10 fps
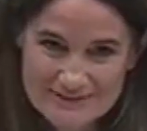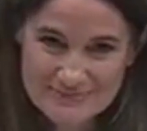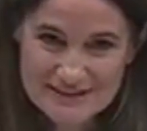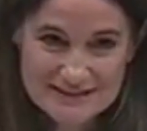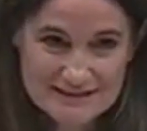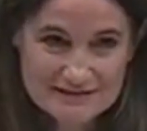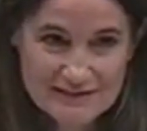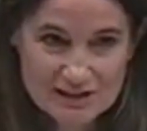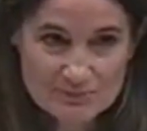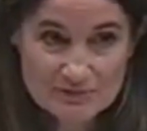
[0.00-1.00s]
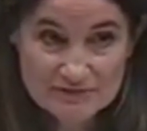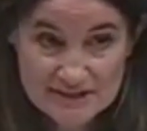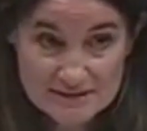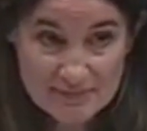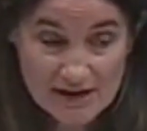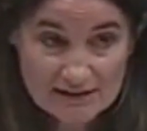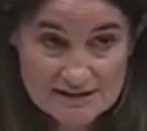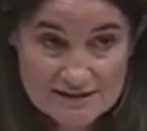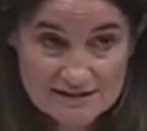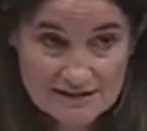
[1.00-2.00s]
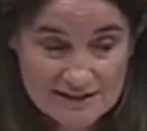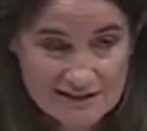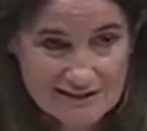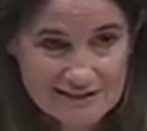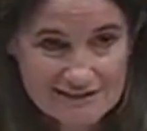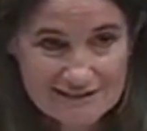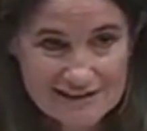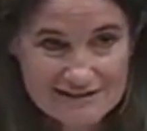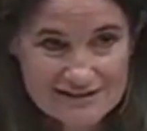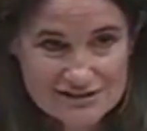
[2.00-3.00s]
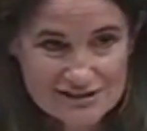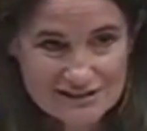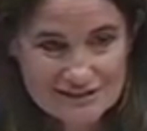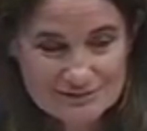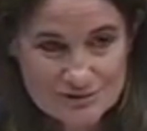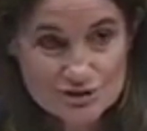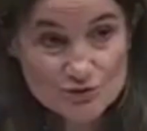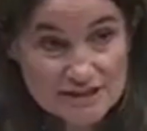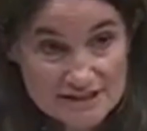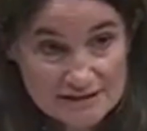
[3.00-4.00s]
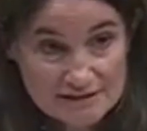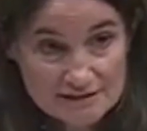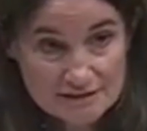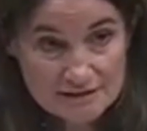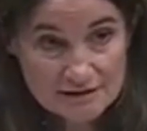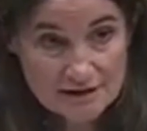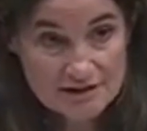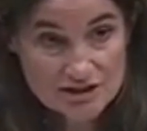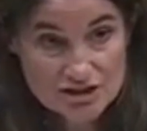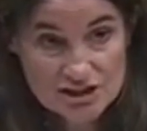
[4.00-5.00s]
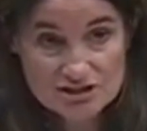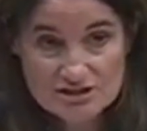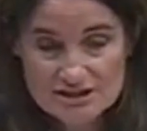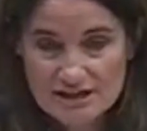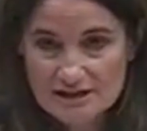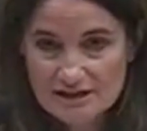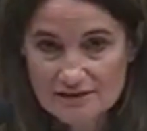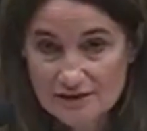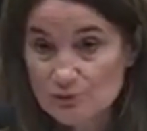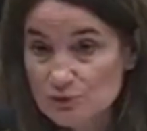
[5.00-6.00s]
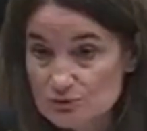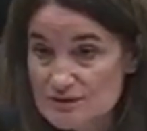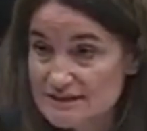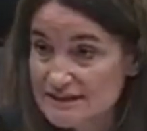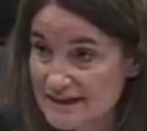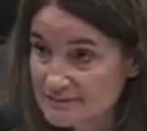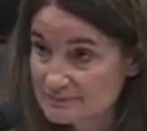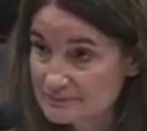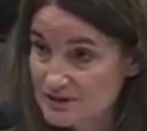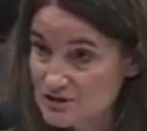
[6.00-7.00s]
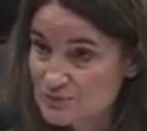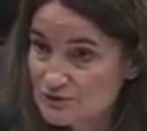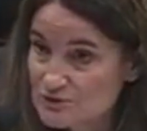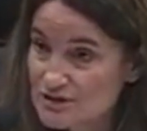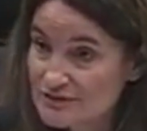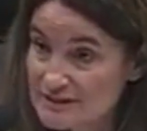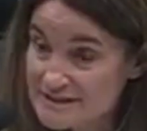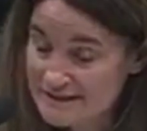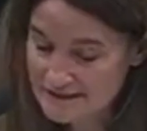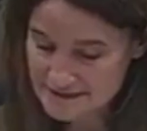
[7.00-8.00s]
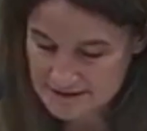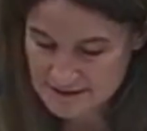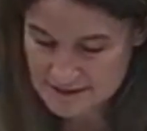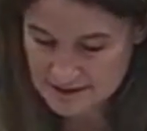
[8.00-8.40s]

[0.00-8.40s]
begin to develop a visa policy that is restricting our exchanges, then we're losing again, because we lose our insight into this